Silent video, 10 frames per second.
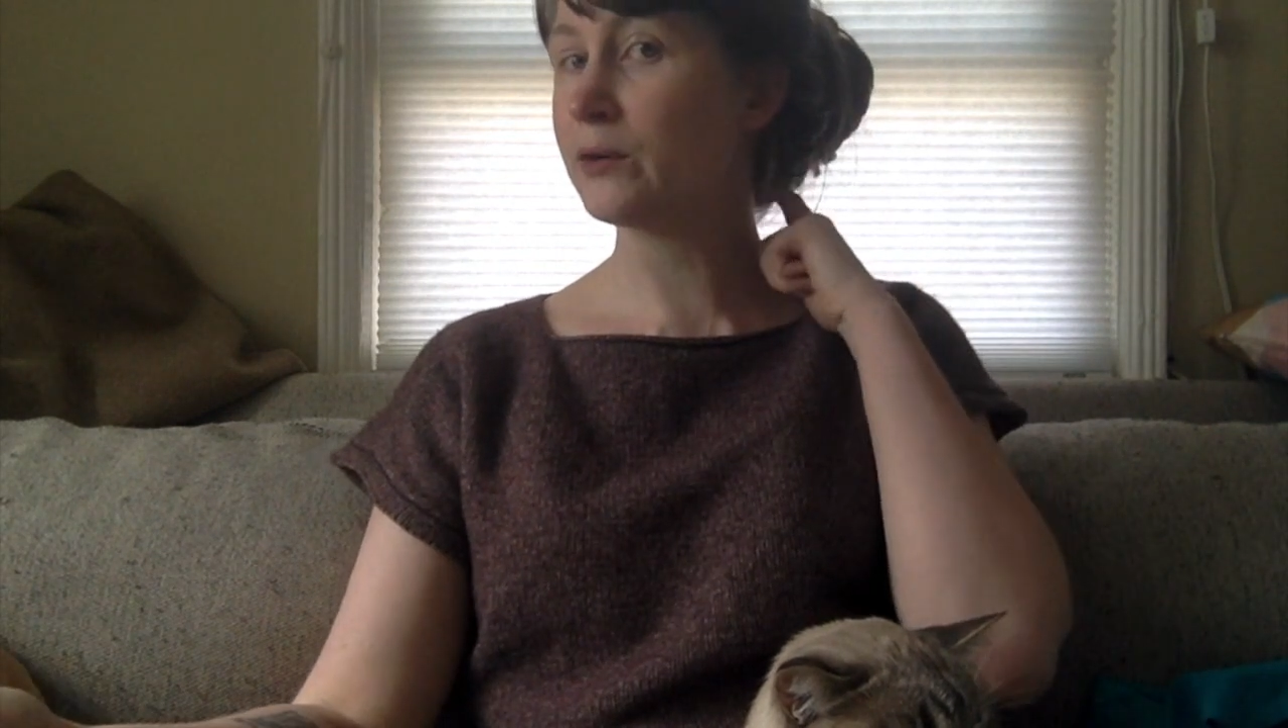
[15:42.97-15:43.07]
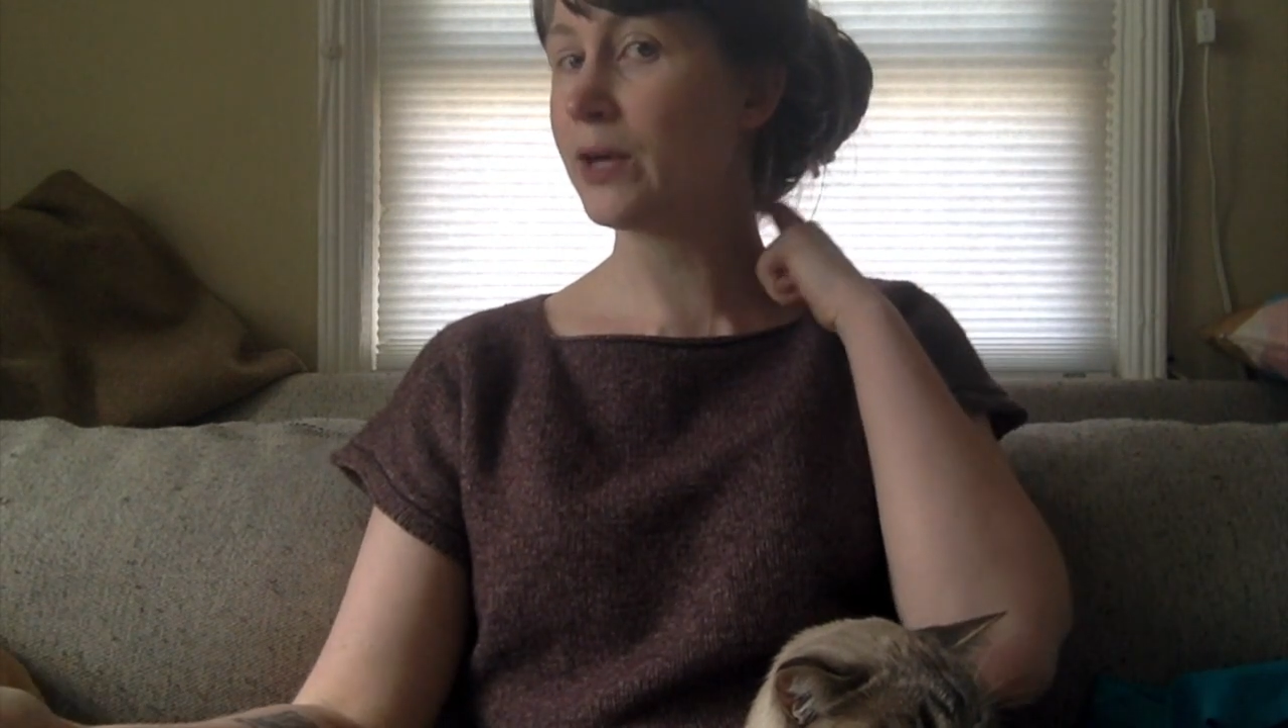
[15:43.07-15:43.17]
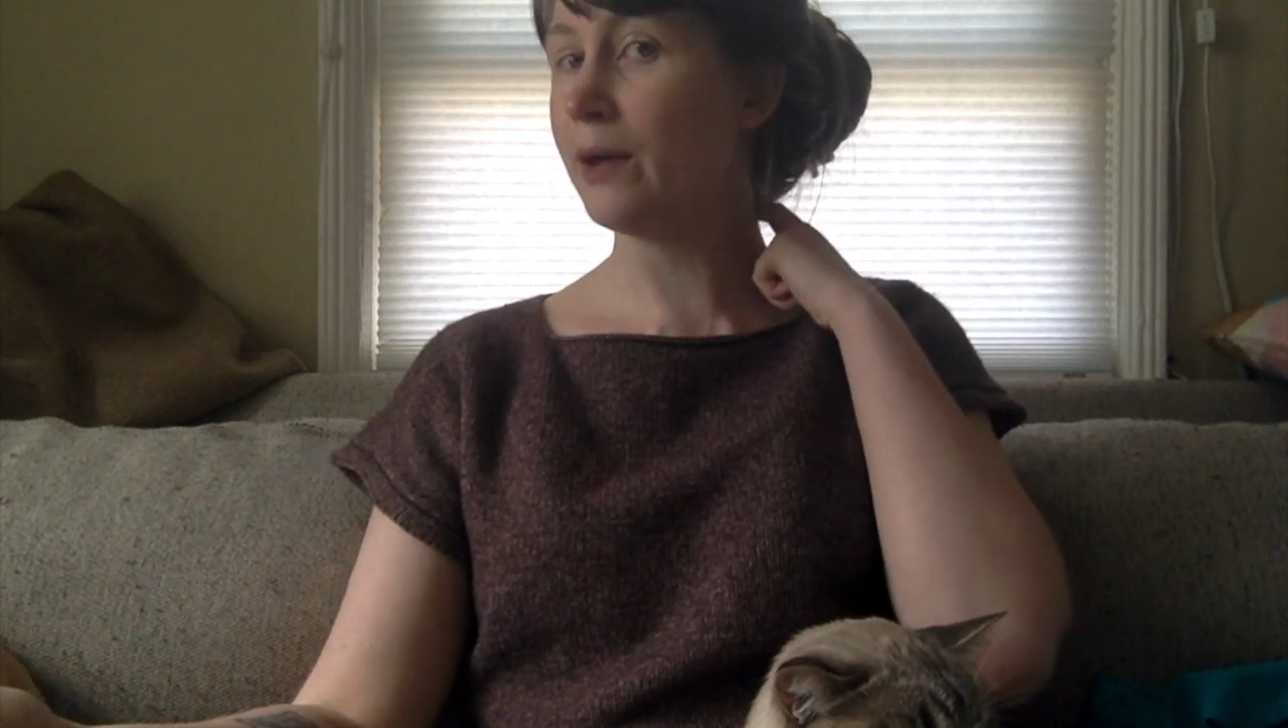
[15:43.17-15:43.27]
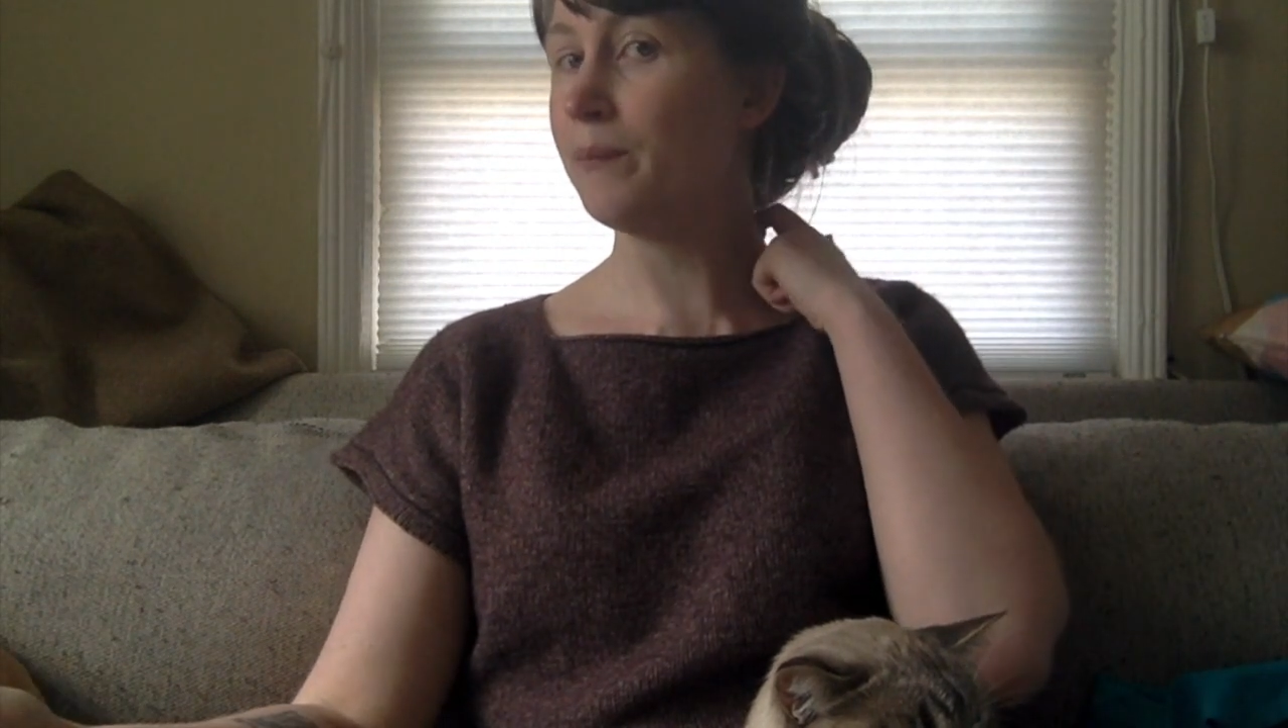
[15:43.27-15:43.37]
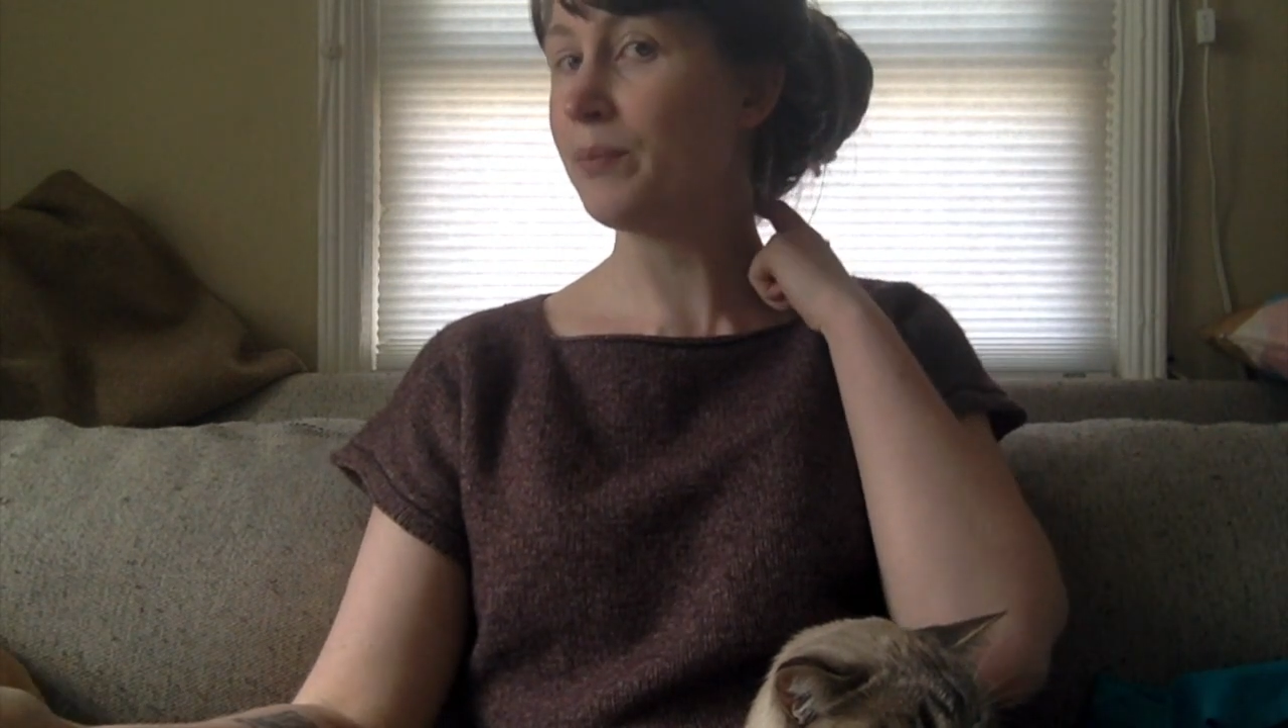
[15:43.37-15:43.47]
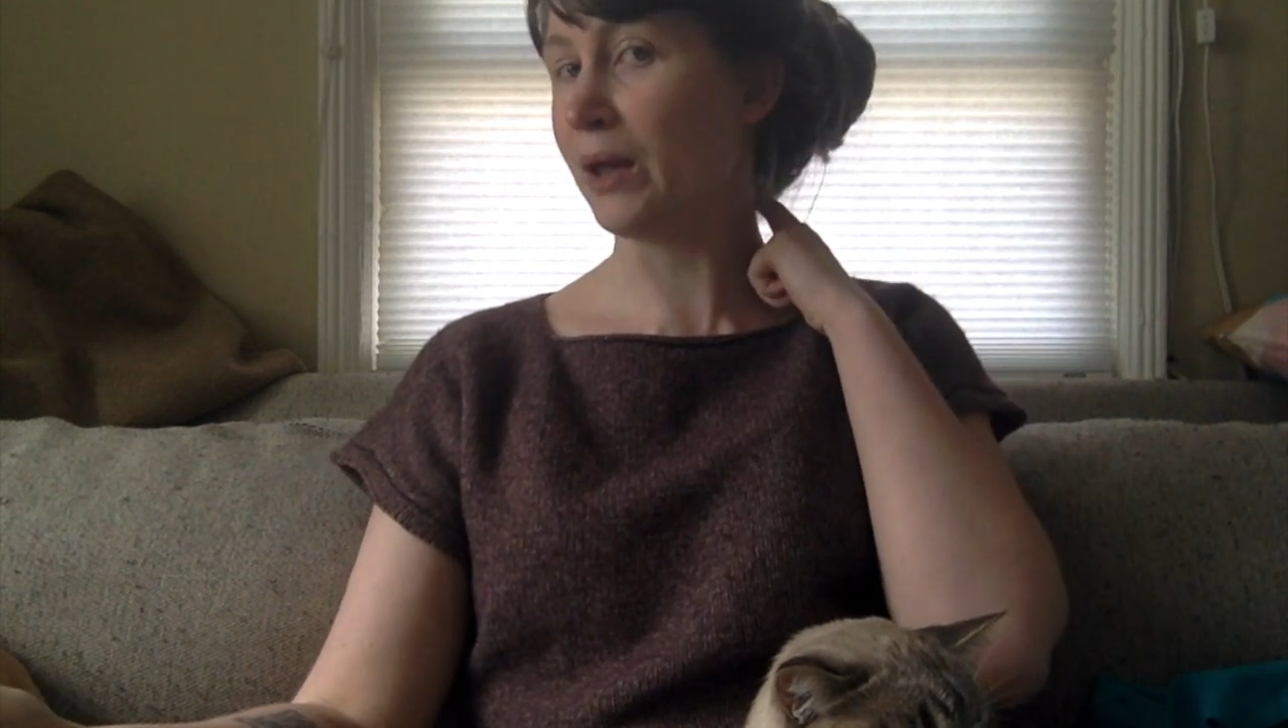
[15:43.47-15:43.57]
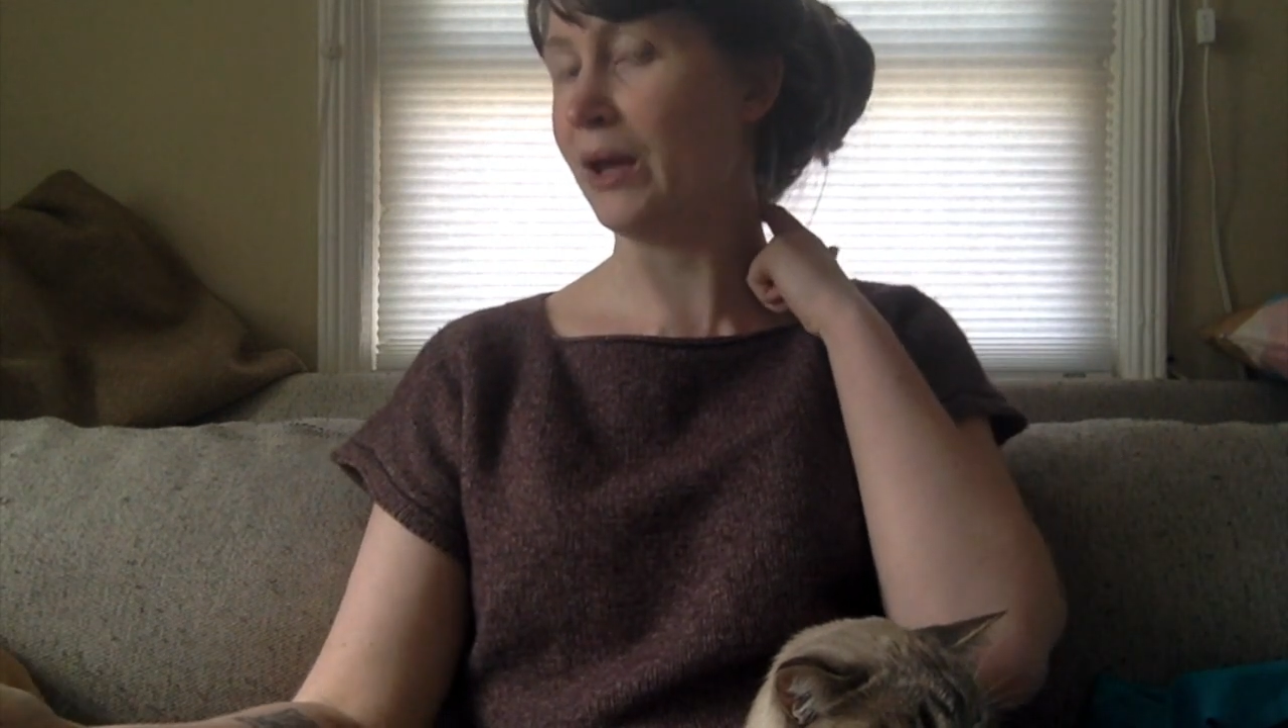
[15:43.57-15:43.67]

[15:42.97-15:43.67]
time.